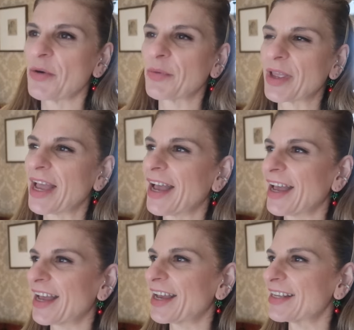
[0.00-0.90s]
We
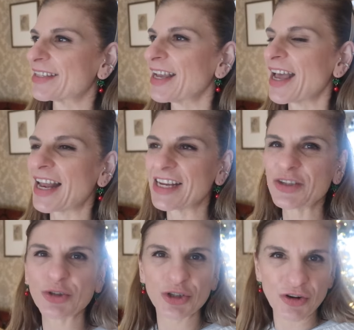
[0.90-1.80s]
had a
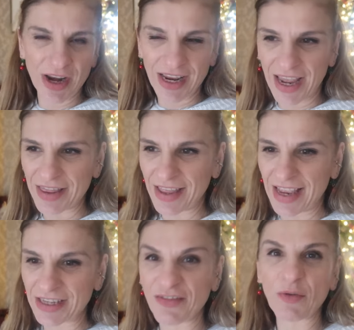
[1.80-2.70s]
little drink at the
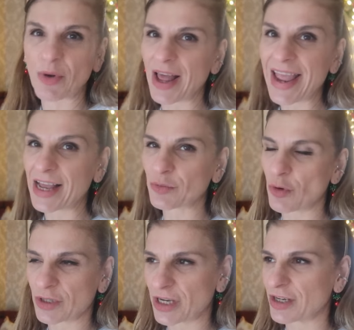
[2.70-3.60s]
end of it. Well, I had
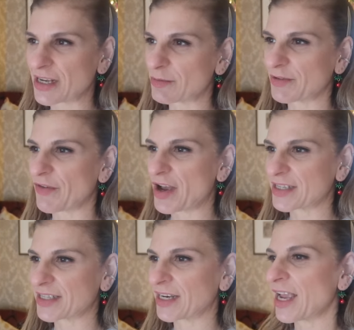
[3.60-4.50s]
water because I was
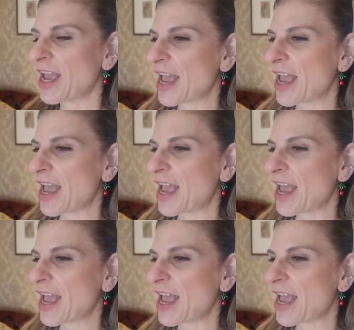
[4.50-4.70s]
fasting.